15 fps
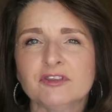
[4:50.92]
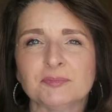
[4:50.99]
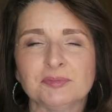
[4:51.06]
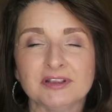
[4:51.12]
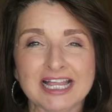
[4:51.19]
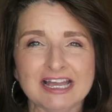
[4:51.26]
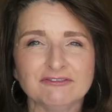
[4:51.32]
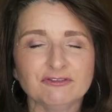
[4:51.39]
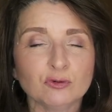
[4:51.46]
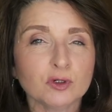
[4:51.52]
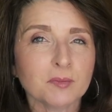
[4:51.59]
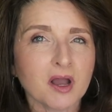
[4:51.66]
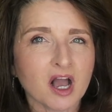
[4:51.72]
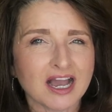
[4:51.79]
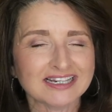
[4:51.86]
of the
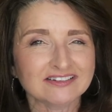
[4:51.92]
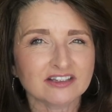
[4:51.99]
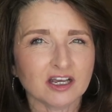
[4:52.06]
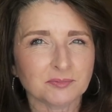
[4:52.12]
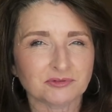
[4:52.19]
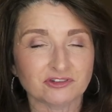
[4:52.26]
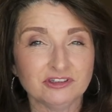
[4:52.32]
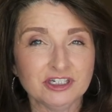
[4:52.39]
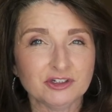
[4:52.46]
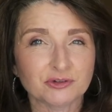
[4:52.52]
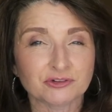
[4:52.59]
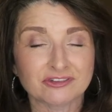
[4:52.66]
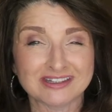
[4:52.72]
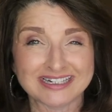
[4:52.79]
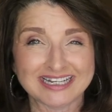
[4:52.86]
platform high top
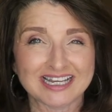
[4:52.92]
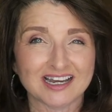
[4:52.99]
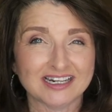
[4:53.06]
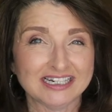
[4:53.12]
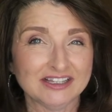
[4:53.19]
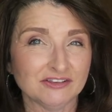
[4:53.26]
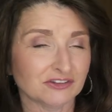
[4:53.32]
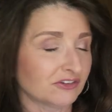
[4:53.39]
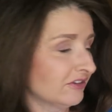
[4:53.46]
sneakers that I got in